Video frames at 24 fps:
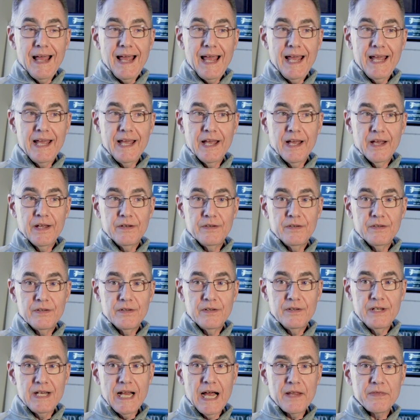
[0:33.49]
and
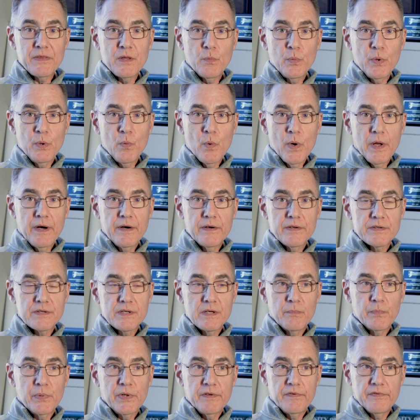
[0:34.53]
not that we wanted to
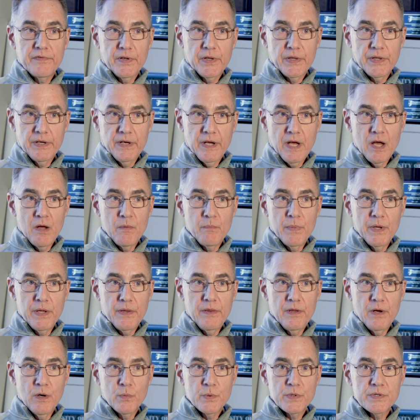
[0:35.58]
simply fill it up, but
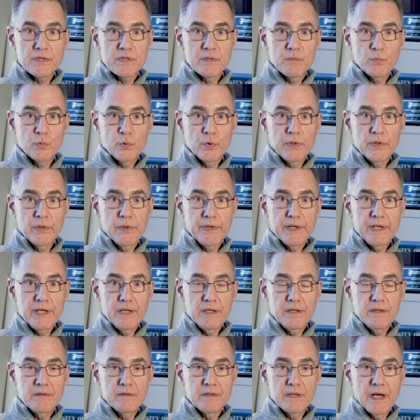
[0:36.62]
there was some
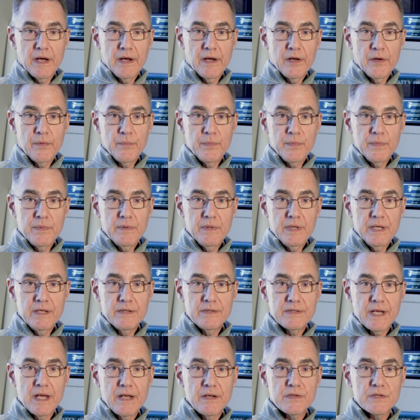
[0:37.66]
really
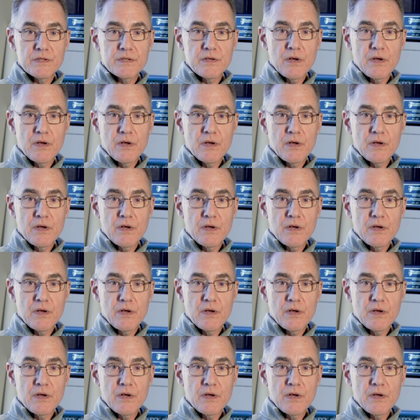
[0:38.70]
intense